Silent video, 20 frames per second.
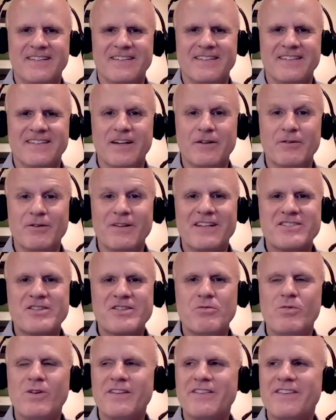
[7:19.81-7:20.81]
Yeah, well, that's
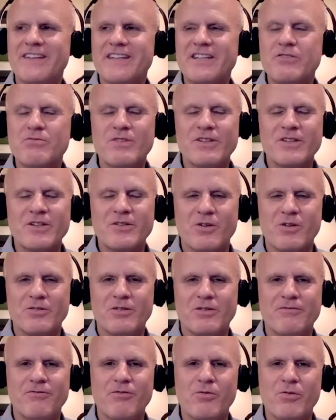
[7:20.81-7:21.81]
the one thing you really want
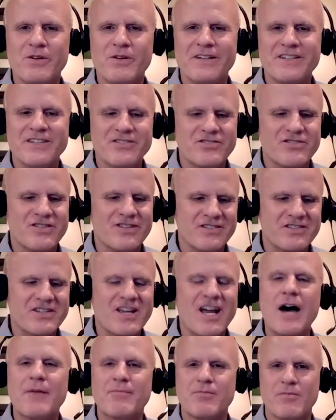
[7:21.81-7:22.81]
to avoid is is
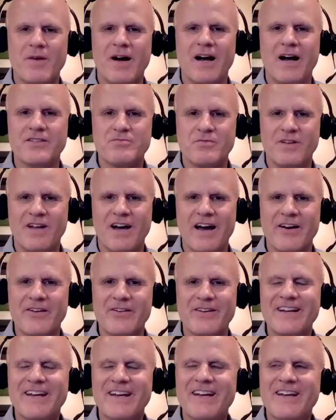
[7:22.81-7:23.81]
compromise when
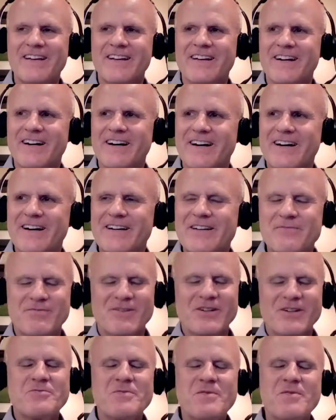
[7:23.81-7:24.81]
hiring. Uh, it
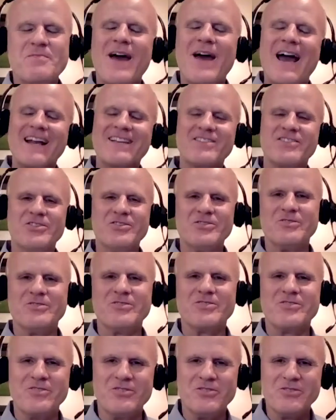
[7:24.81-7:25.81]
brings me back to
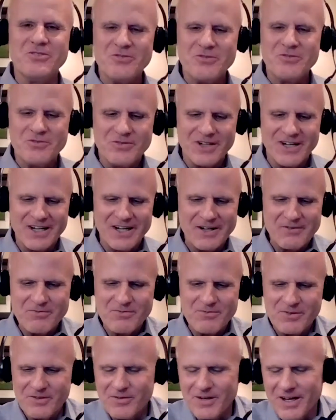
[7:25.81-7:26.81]
to uh,
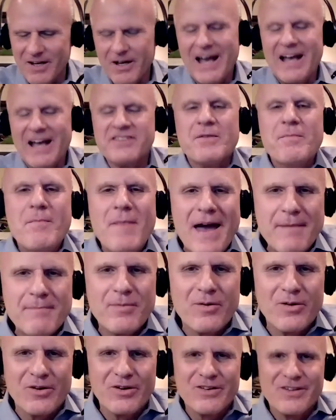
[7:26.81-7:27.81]
as a
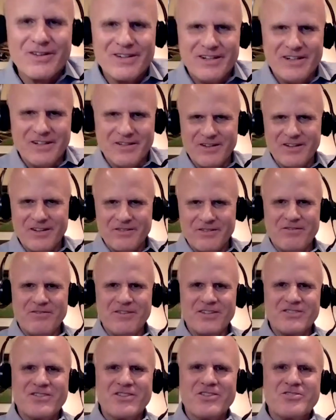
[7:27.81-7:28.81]
member of, of a
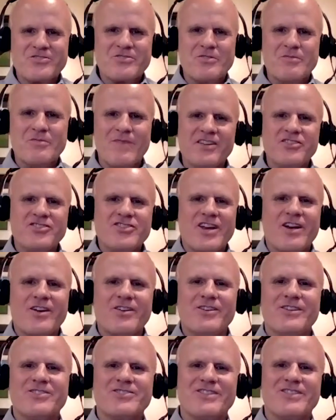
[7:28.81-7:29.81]
Vistage Group, my chair
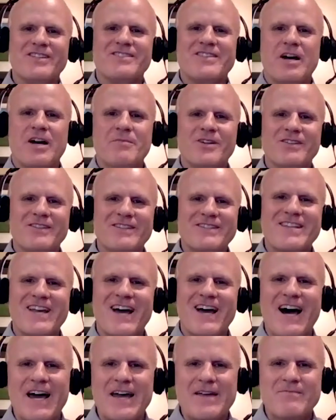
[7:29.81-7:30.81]
used to tell me all the
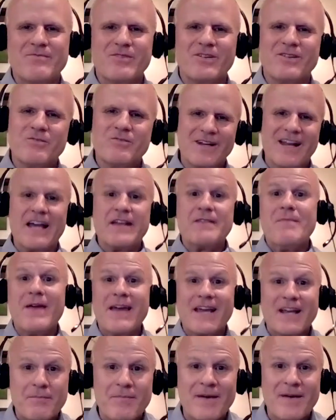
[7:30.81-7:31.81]
time when, when I'd
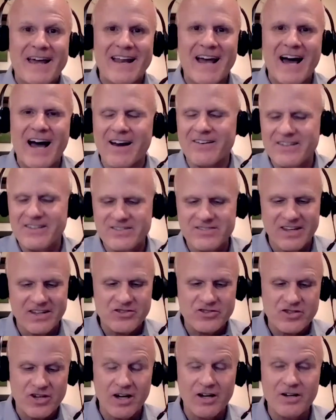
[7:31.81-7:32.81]
make a bad hire, he'd say,
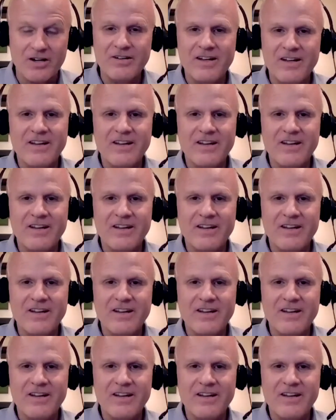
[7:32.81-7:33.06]
"Joe,